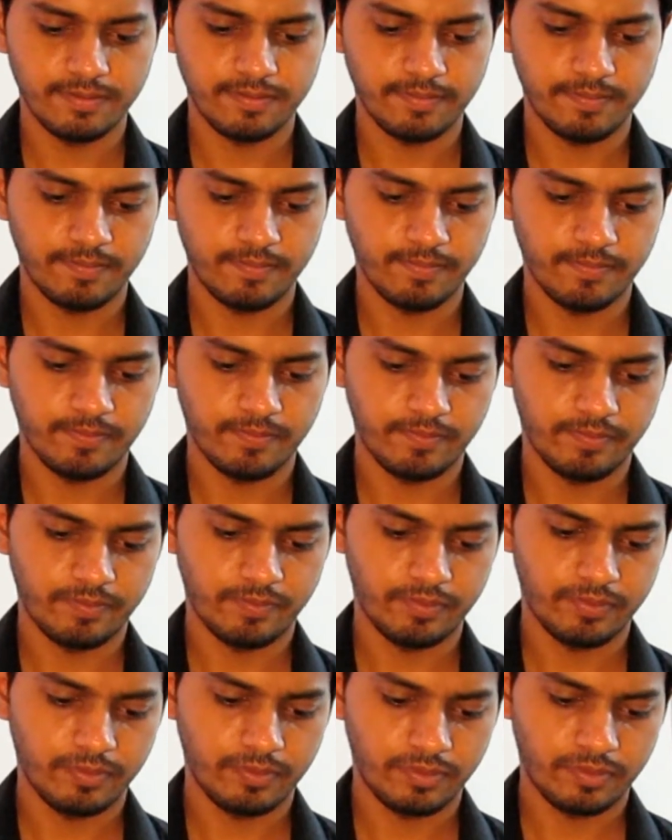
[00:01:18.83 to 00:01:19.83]

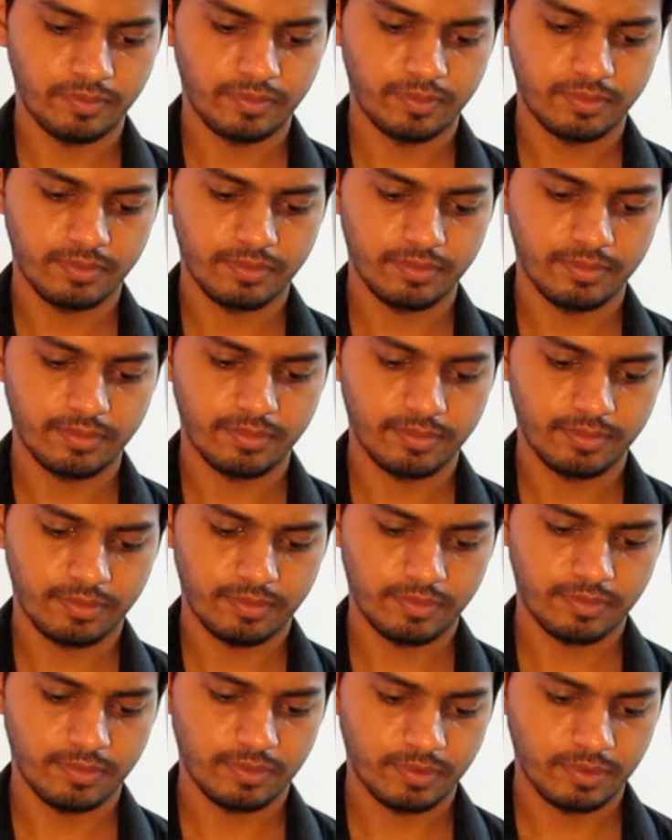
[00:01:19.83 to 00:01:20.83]

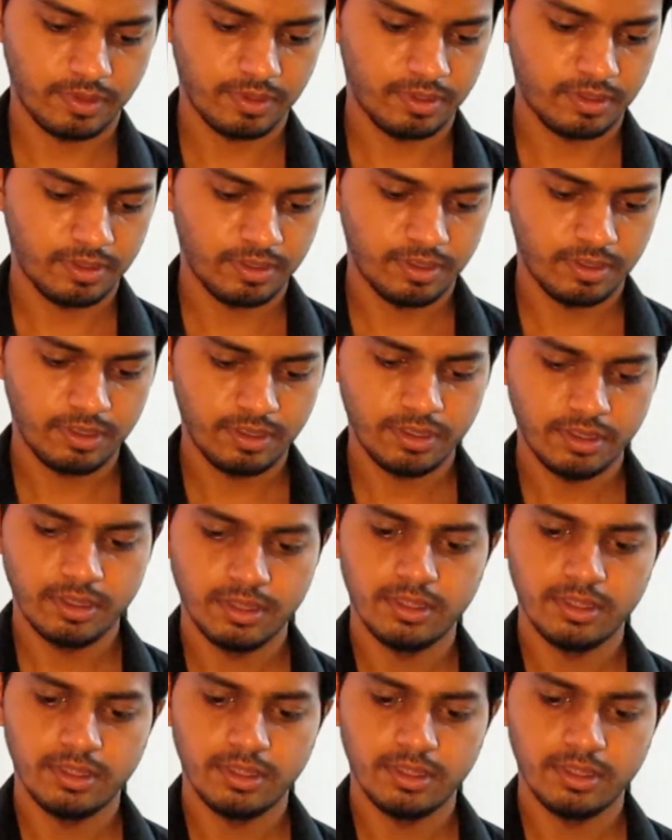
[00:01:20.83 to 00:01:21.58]
(silence)